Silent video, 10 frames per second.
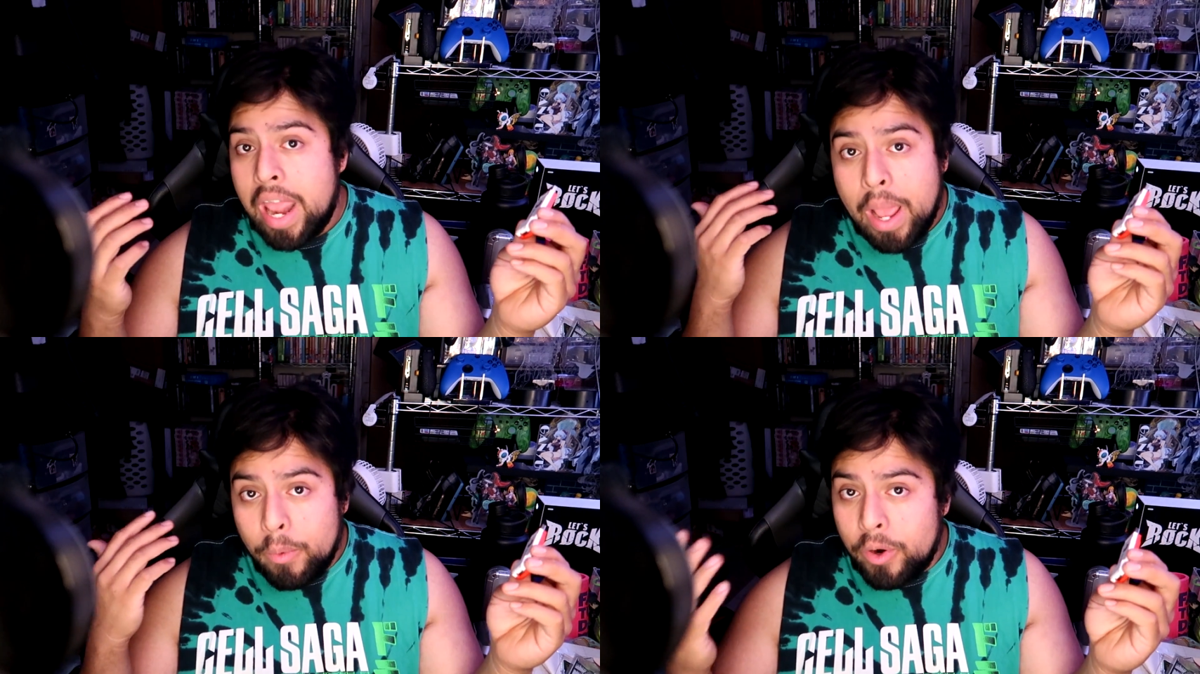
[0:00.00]

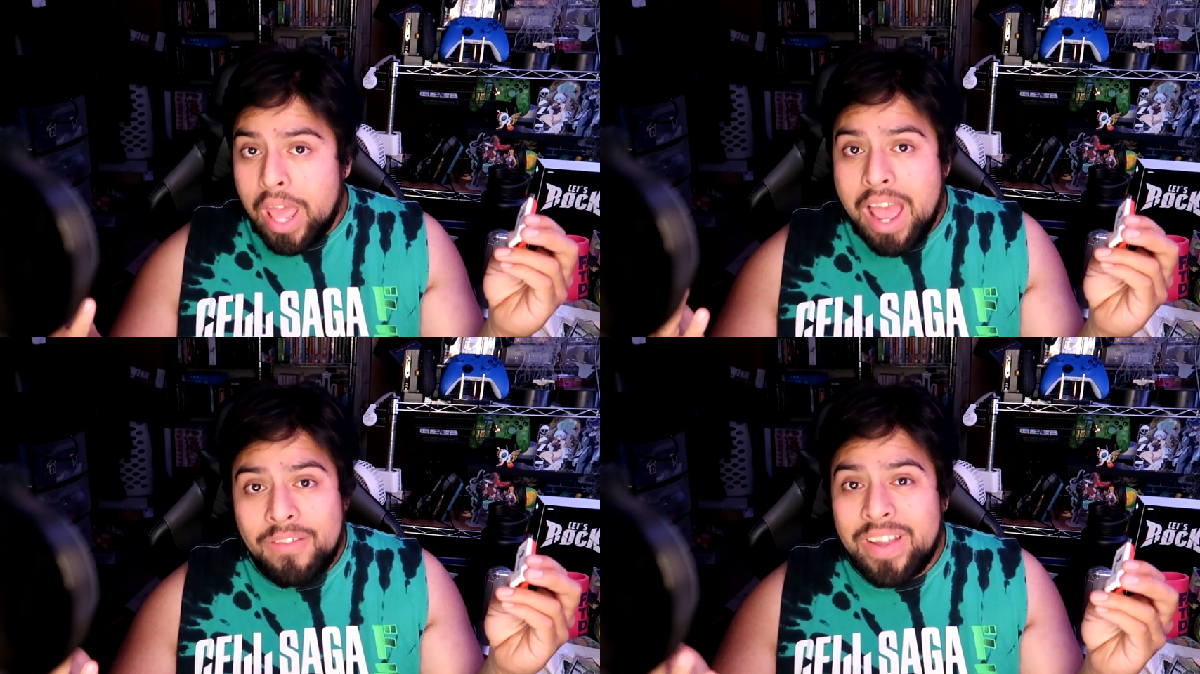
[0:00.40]
and I
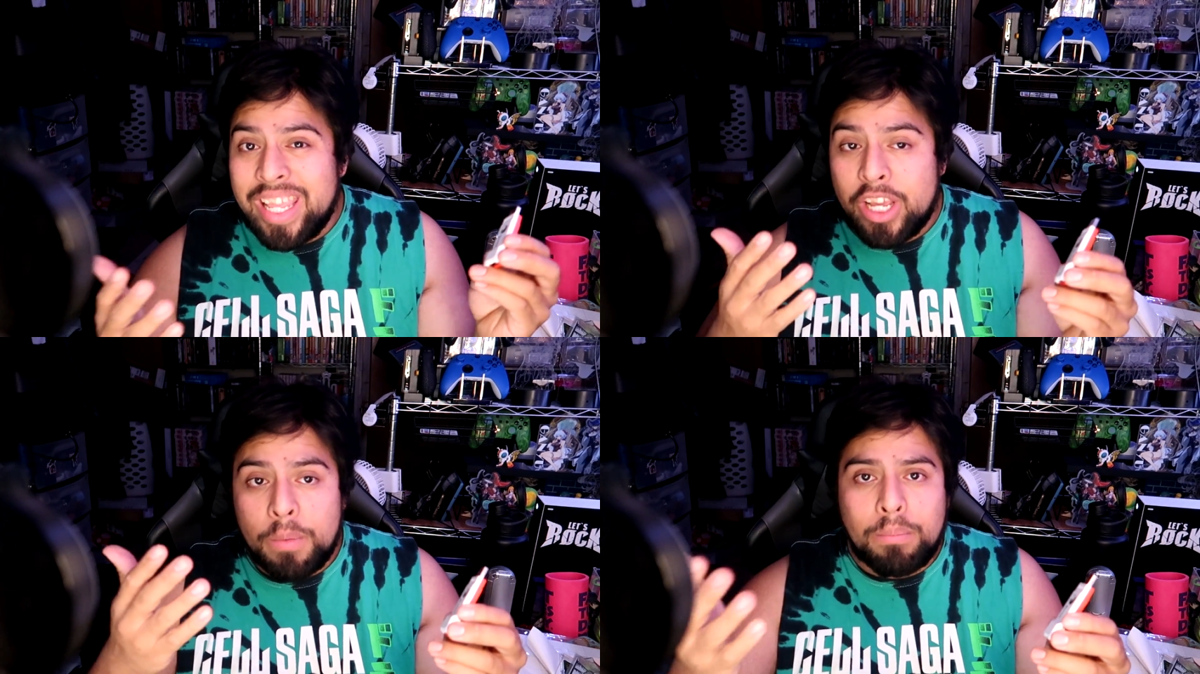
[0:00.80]
wouldn't have
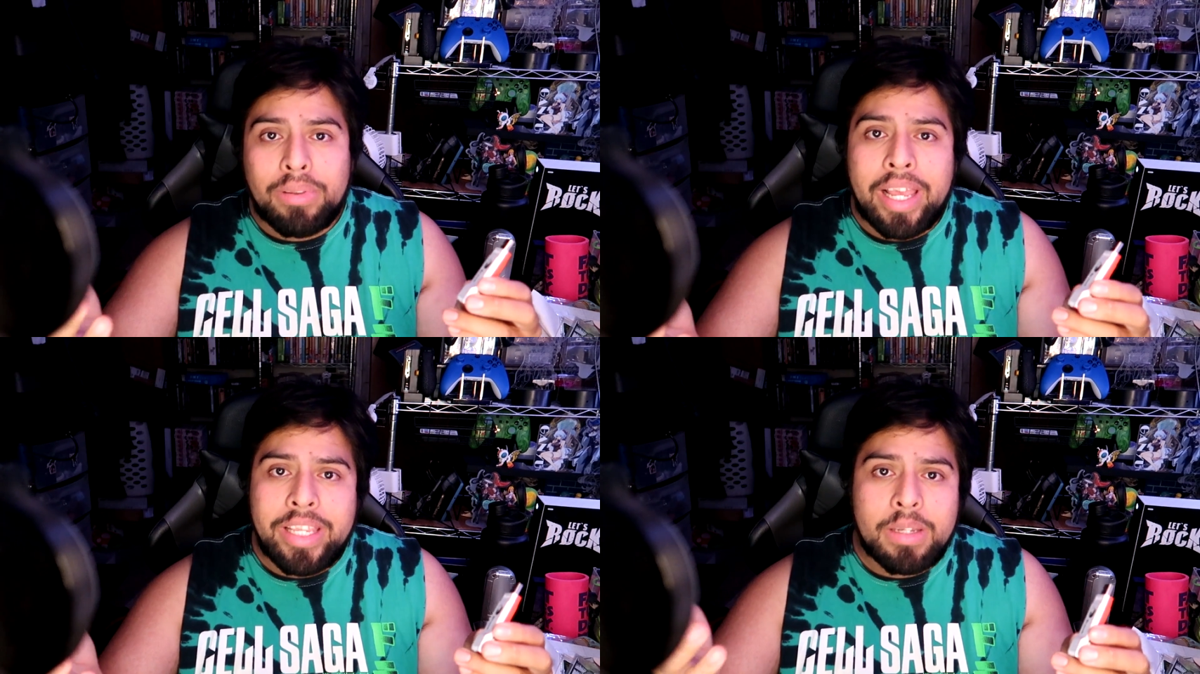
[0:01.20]
any
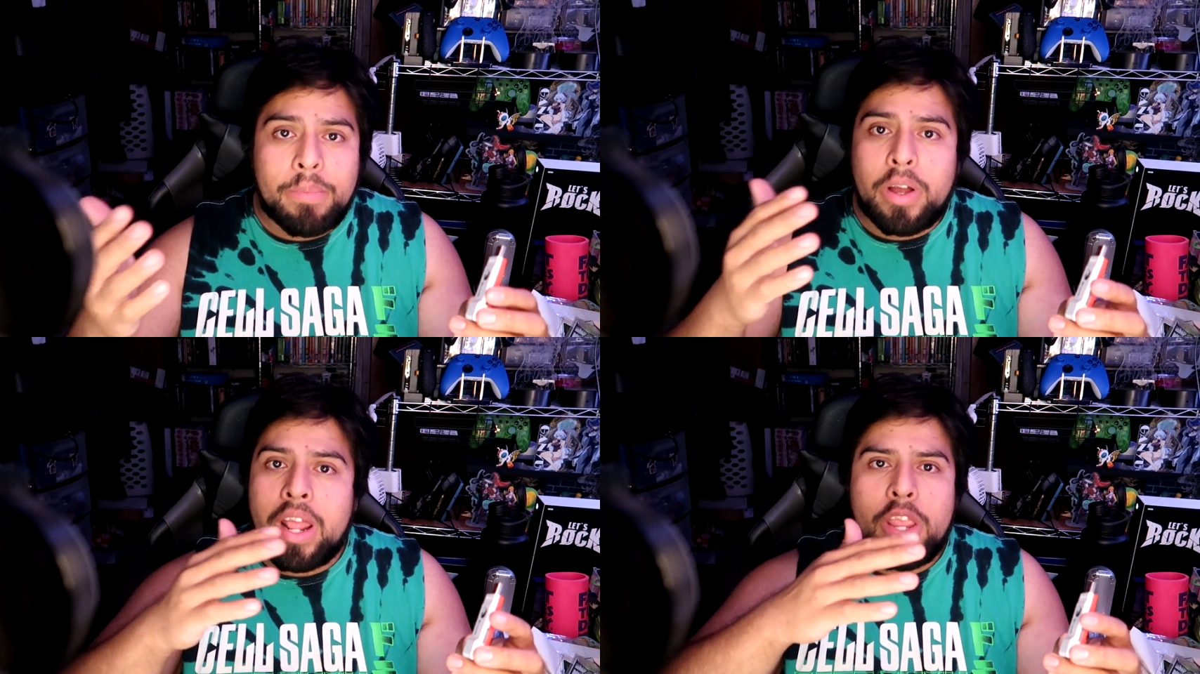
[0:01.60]
complaints
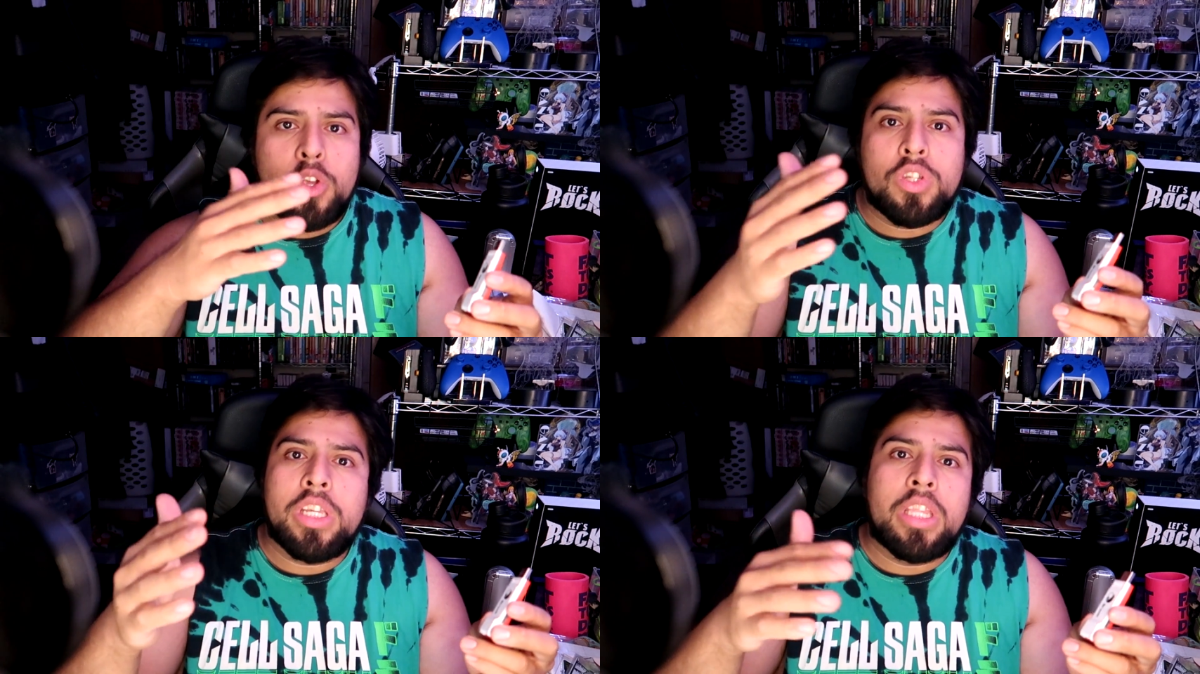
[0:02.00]
about
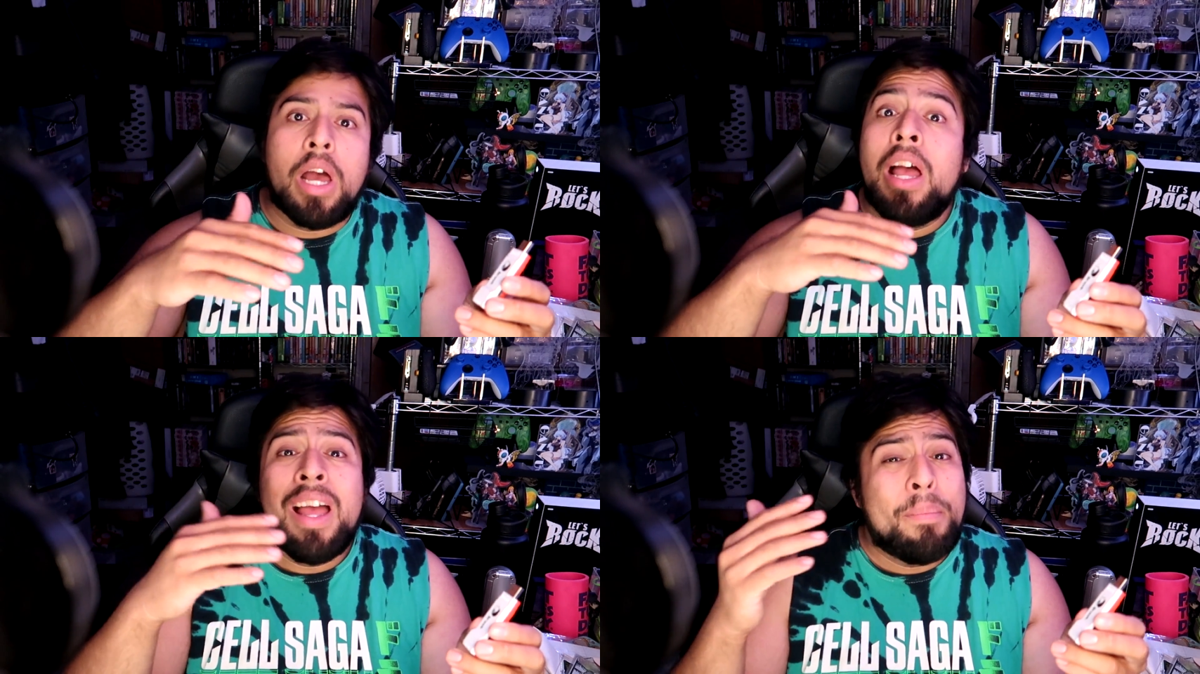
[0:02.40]
using the